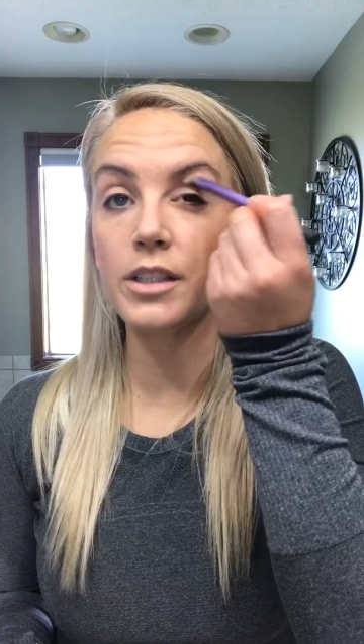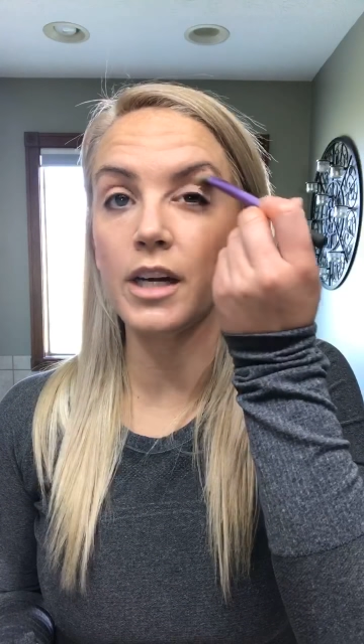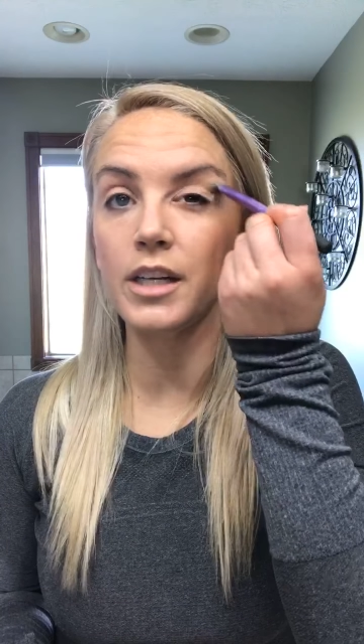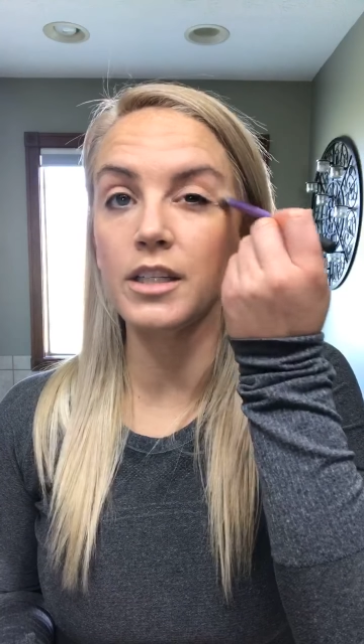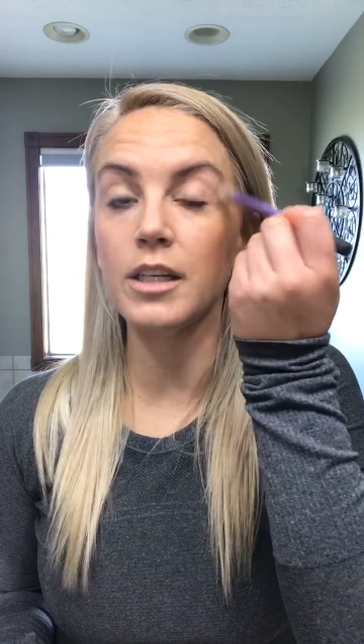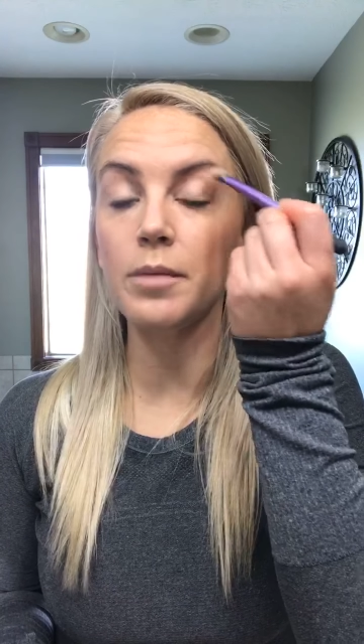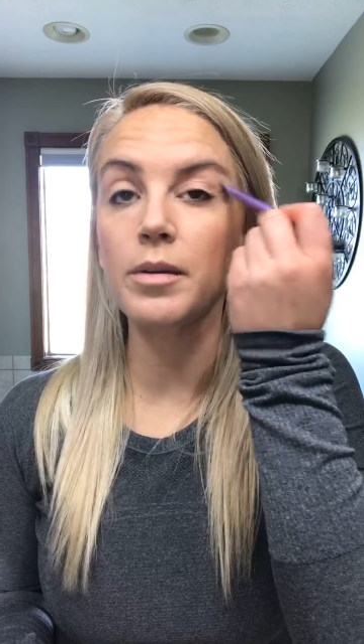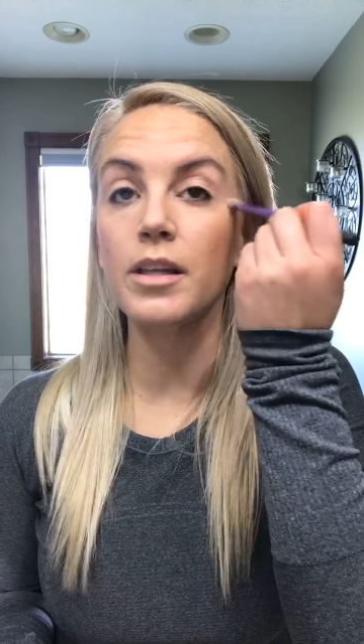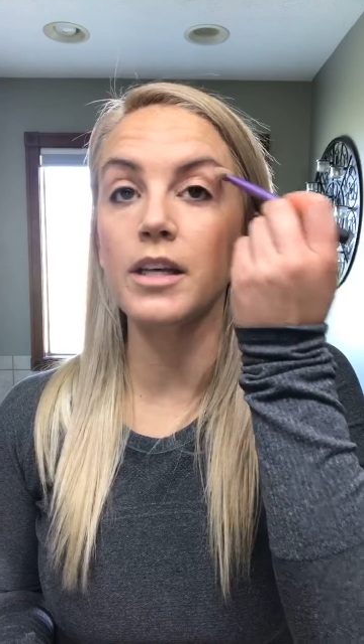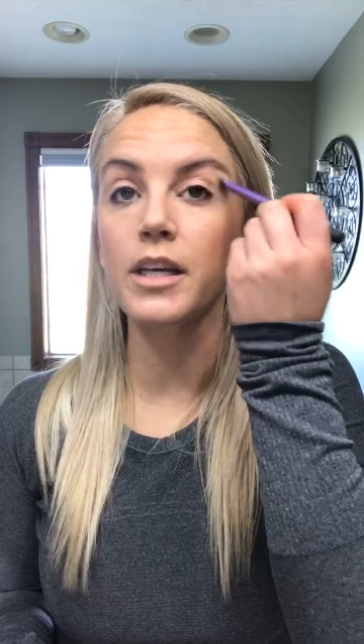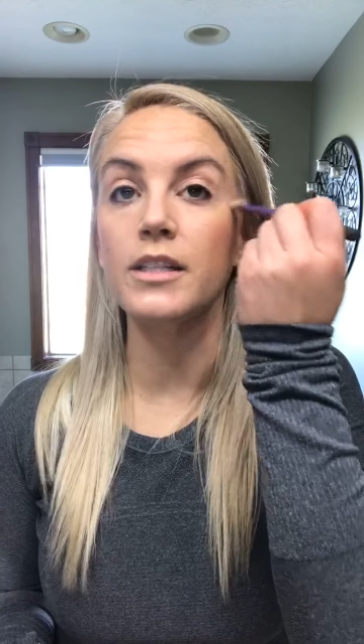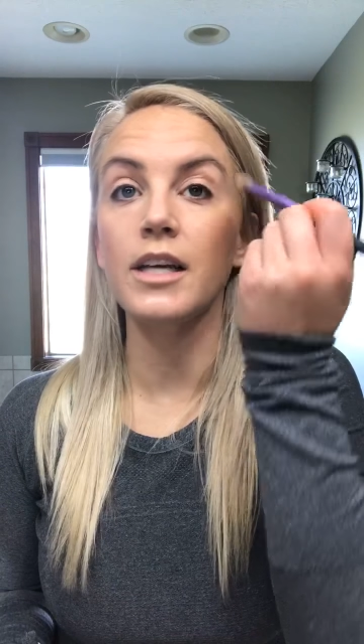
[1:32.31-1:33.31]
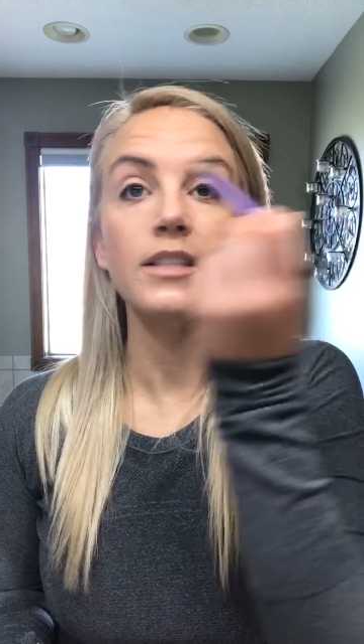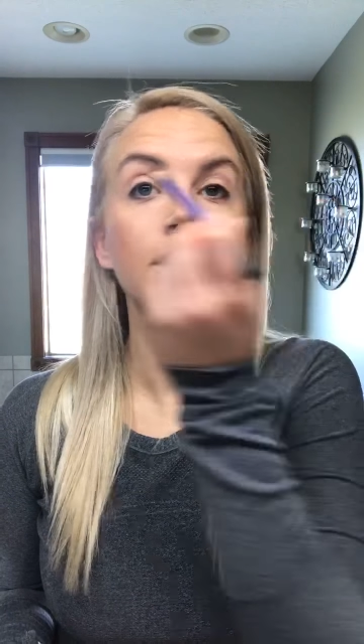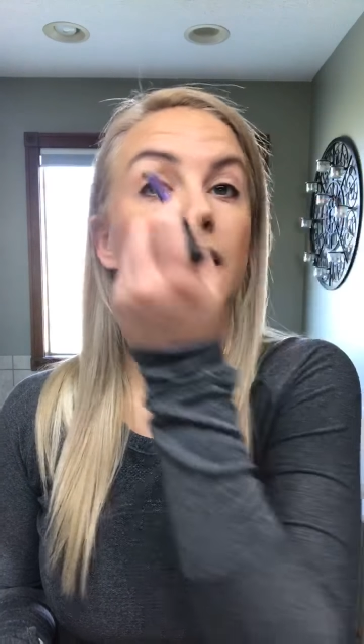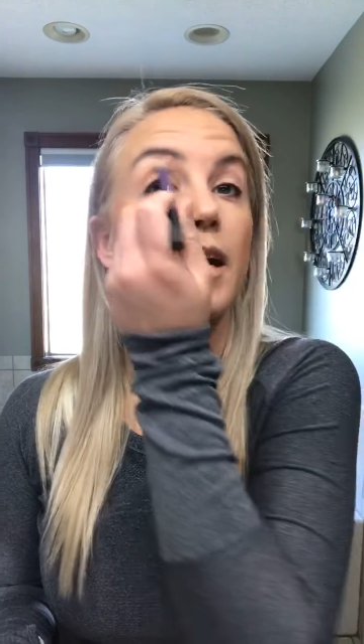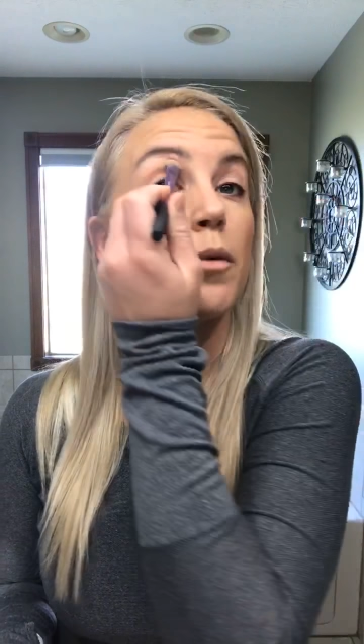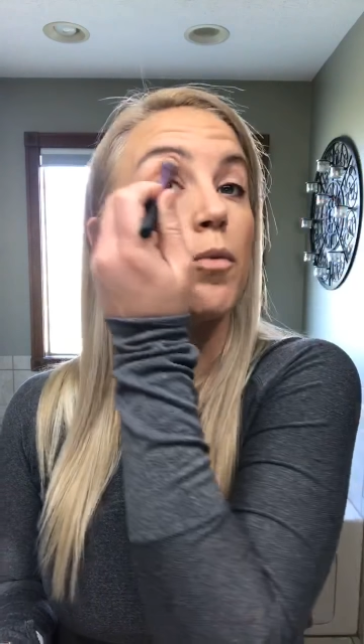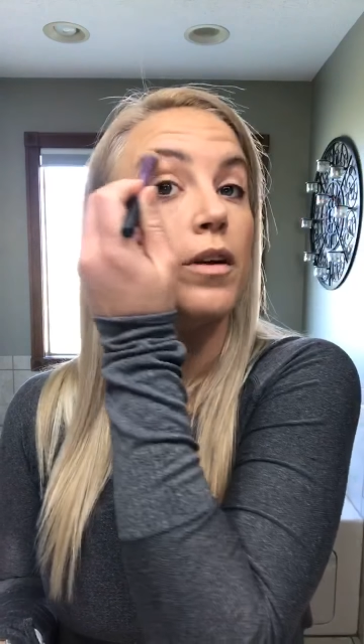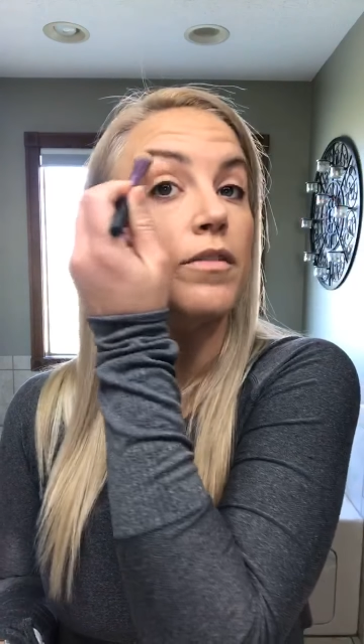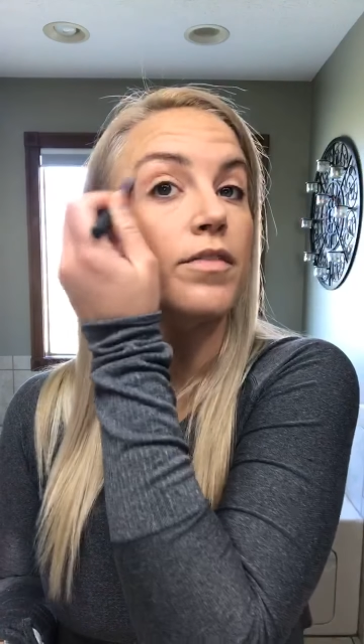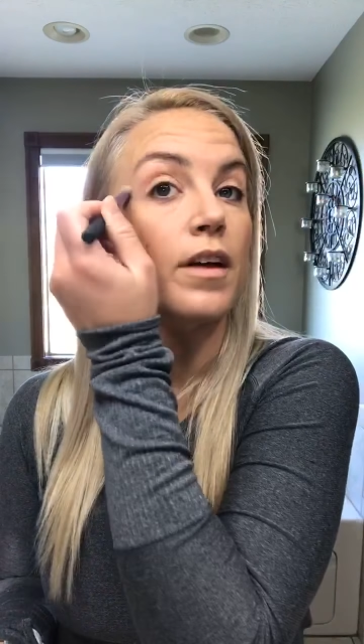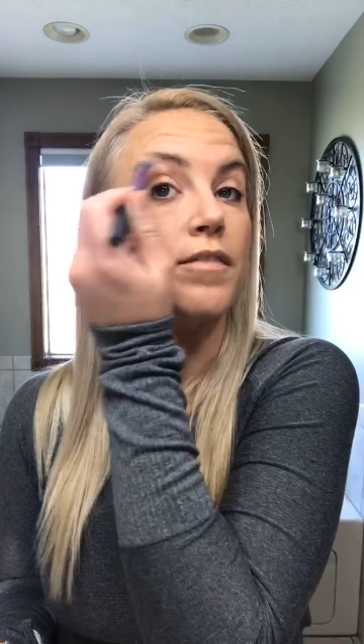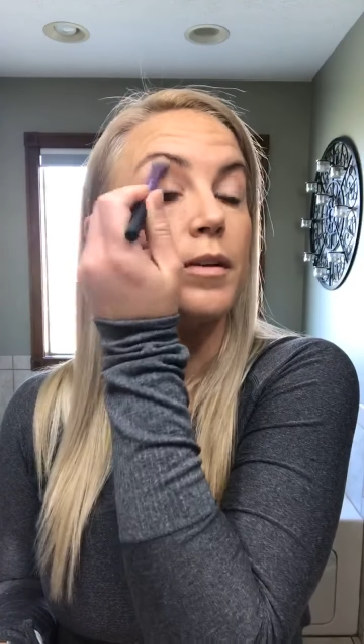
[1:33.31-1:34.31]
And I typically designate one
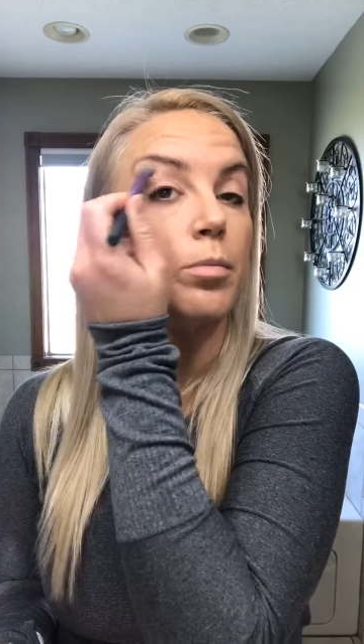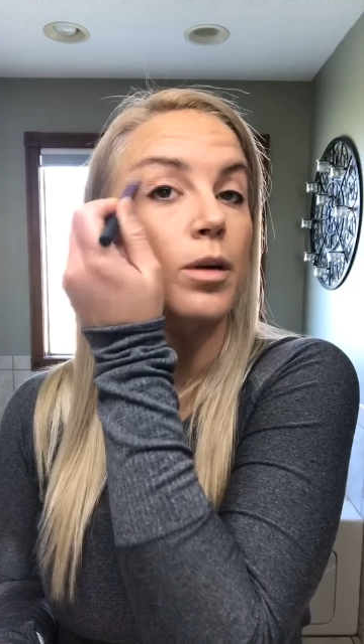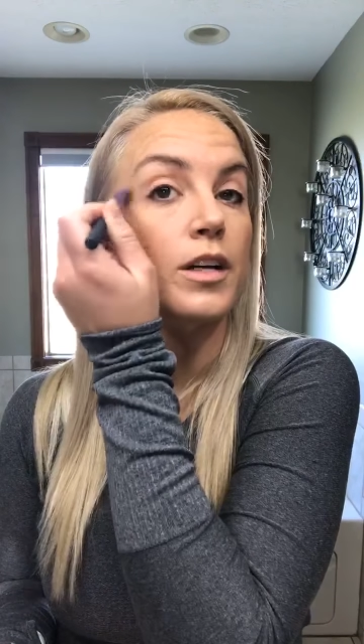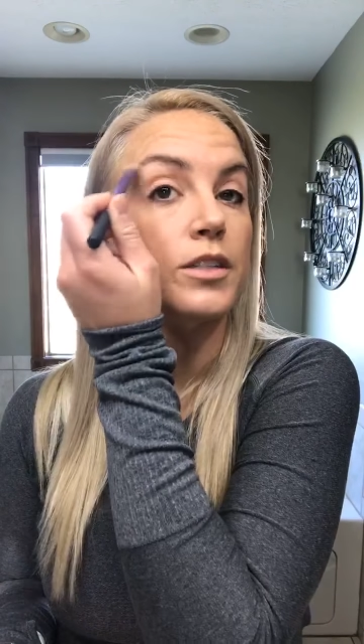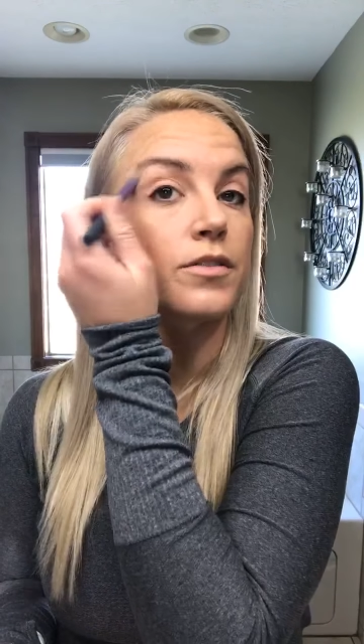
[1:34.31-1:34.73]
fluffy brush